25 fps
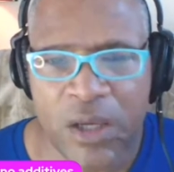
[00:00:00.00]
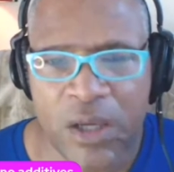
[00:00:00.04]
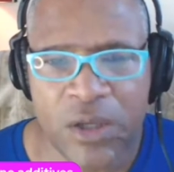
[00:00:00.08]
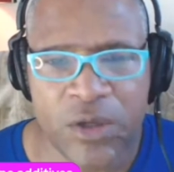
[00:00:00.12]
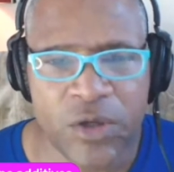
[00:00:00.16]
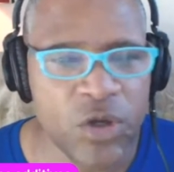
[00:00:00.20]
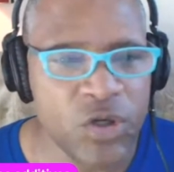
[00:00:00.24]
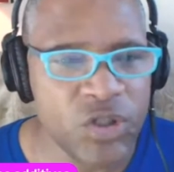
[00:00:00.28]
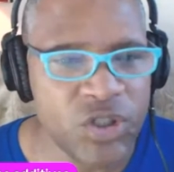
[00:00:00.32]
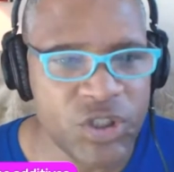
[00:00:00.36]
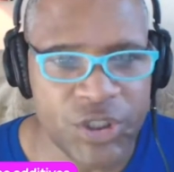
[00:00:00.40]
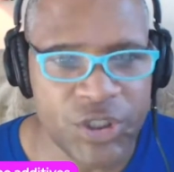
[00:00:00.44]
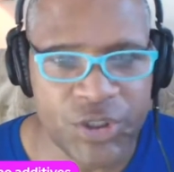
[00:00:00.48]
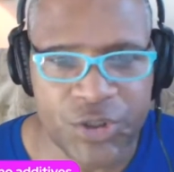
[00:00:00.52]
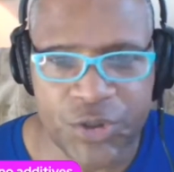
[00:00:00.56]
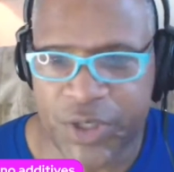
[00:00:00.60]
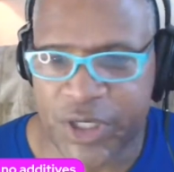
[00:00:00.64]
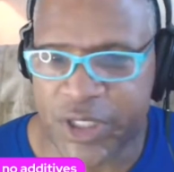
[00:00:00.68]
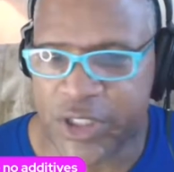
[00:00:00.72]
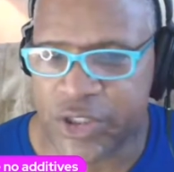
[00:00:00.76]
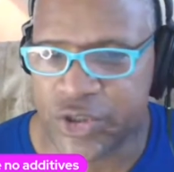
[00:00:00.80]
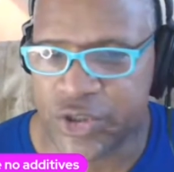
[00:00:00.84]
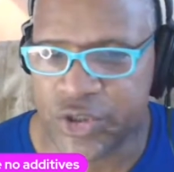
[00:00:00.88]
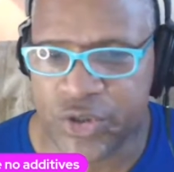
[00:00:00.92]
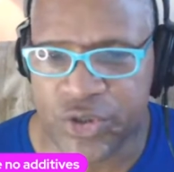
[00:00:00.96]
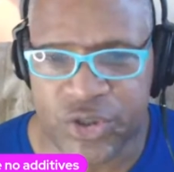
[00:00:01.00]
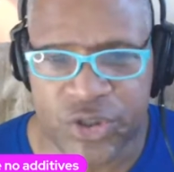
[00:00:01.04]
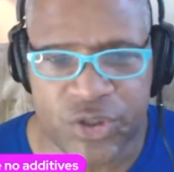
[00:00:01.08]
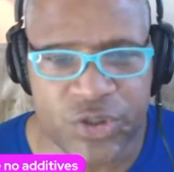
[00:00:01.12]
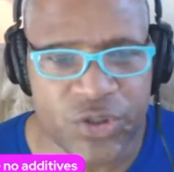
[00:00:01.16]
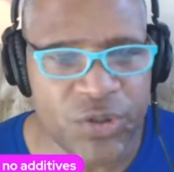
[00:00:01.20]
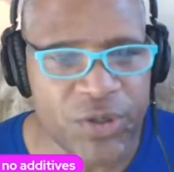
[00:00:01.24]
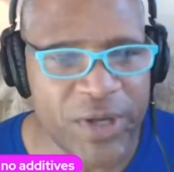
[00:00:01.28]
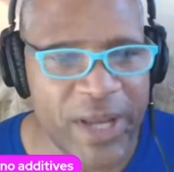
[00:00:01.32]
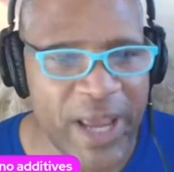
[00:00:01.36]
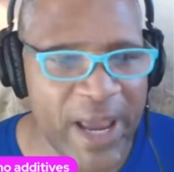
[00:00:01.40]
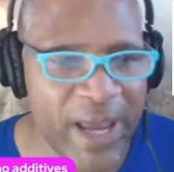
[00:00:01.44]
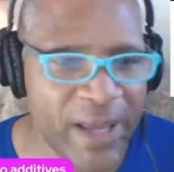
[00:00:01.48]
You should do this. You should
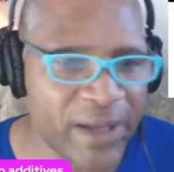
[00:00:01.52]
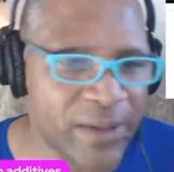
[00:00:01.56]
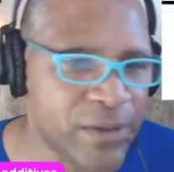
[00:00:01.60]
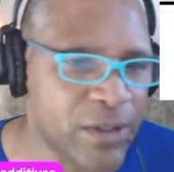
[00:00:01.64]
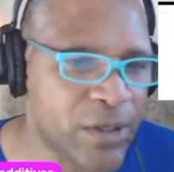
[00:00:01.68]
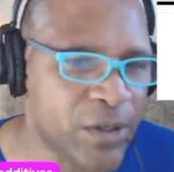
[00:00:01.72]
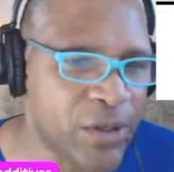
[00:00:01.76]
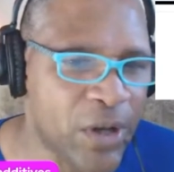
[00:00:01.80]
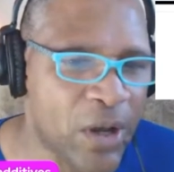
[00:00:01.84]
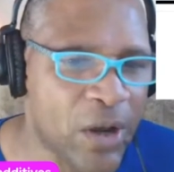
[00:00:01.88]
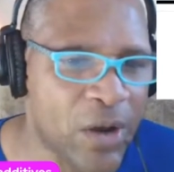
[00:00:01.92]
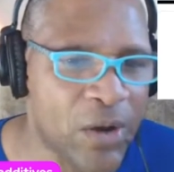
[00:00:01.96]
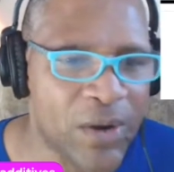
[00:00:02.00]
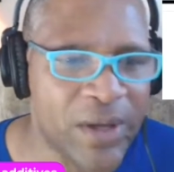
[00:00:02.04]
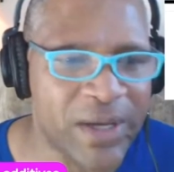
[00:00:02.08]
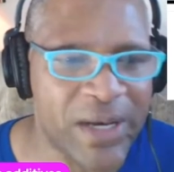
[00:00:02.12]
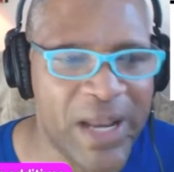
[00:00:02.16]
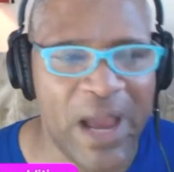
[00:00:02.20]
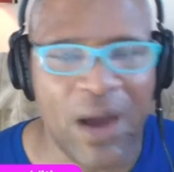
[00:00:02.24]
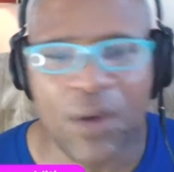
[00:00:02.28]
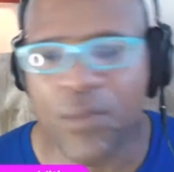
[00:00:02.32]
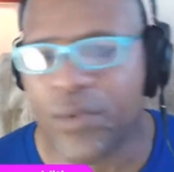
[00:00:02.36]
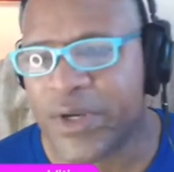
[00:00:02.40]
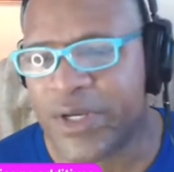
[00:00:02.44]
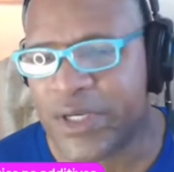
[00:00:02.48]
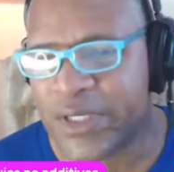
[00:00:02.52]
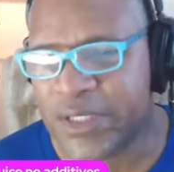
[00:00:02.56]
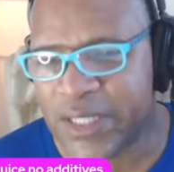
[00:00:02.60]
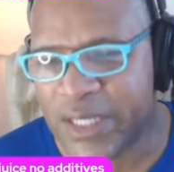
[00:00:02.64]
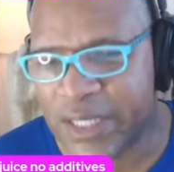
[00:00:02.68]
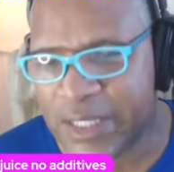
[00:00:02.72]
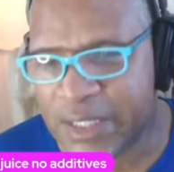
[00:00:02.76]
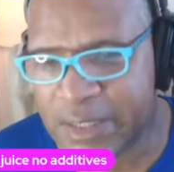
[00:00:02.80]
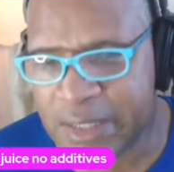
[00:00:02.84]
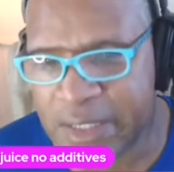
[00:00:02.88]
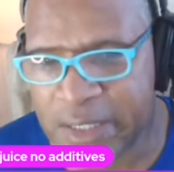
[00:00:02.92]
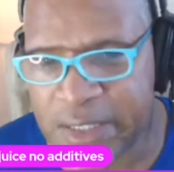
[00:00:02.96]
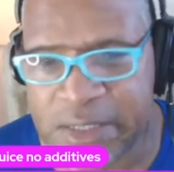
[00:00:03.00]
do that. You know, and I would have
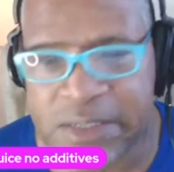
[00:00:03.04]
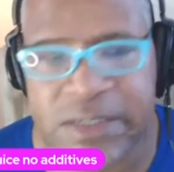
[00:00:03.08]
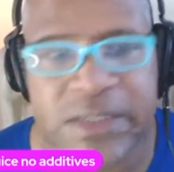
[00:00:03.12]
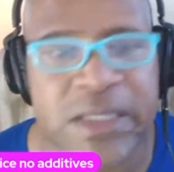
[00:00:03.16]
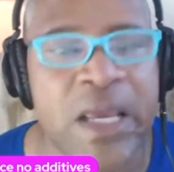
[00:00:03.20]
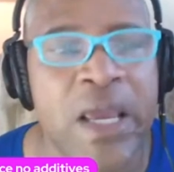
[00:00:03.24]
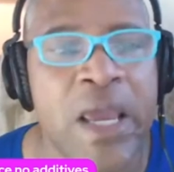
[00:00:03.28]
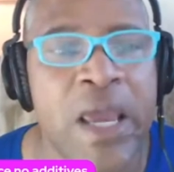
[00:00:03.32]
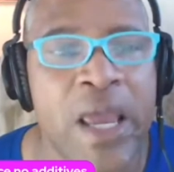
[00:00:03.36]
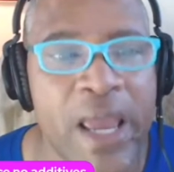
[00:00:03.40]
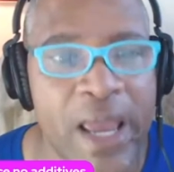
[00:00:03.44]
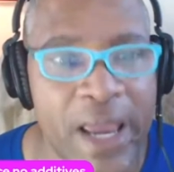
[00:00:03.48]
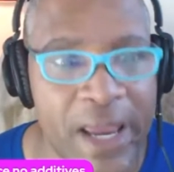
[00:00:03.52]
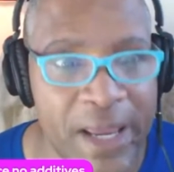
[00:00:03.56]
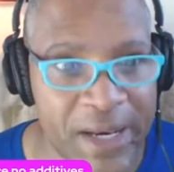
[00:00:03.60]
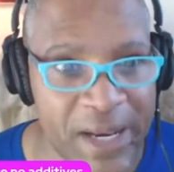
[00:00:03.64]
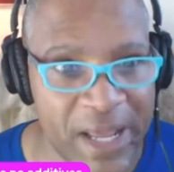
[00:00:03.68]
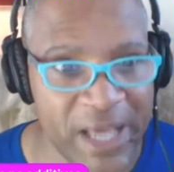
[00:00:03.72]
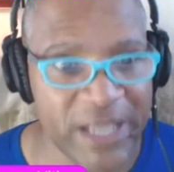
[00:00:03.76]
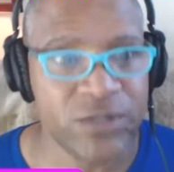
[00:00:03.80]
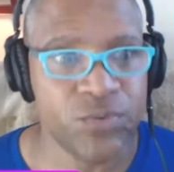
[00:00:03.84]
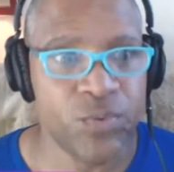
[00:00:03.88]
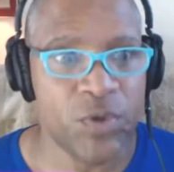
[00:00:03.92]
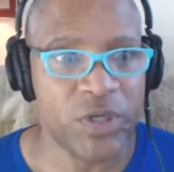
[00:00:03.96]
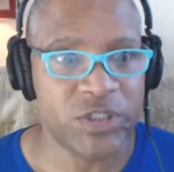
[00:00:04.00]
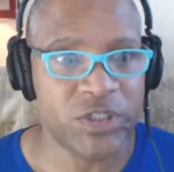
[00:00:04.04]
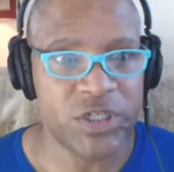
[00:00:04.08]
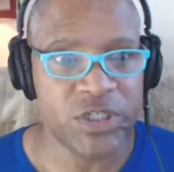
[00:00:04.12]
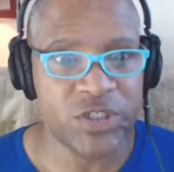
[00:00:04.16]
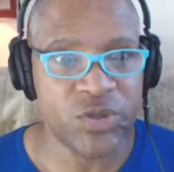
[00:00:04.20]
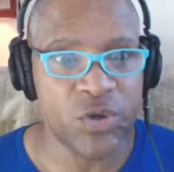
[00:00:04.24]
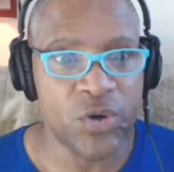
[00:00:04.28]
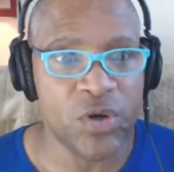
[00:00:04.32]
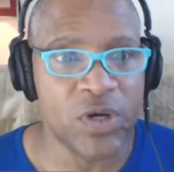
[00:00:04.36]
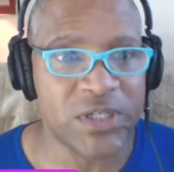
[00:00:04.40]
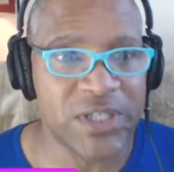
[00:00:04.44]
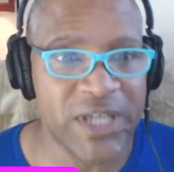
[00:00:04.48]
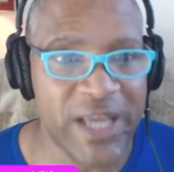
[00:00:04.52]
did this. And that's what she's
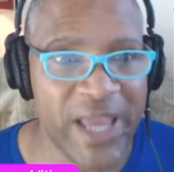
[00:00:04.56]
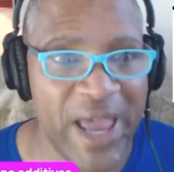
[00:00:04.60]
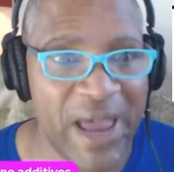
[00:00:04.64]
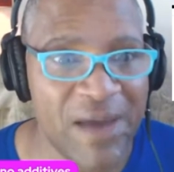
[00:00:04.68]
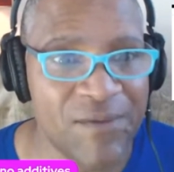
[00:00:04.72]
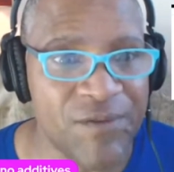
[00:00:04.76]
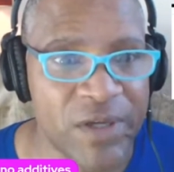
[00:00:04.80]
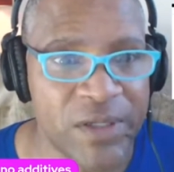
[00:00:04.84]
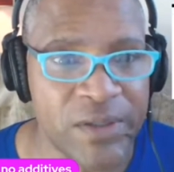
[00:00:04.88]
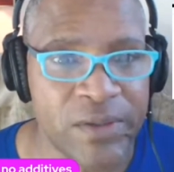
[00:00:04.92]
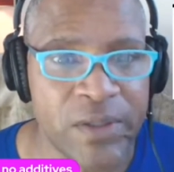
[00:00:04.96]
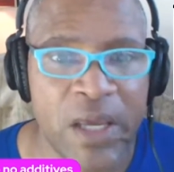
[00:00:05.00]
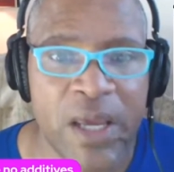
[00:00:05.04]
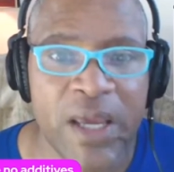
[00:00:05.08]
doing to Kevin.